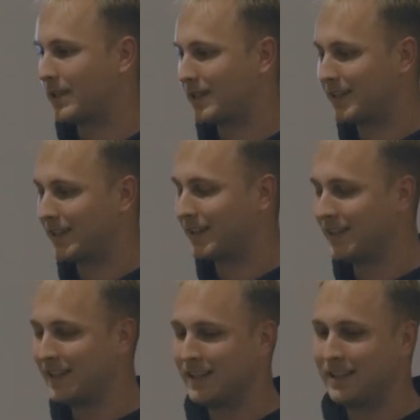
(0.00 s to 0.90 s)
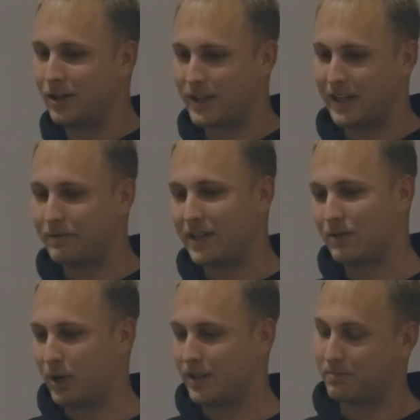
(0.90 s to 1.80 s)
it's like, okay, I have this
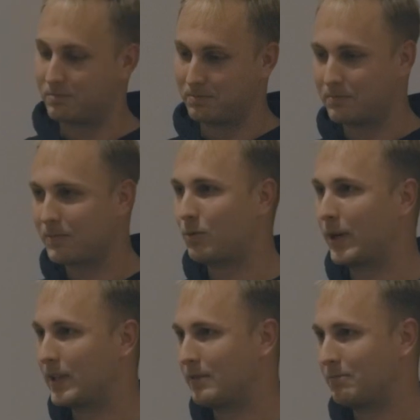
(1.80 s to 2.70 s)
one quite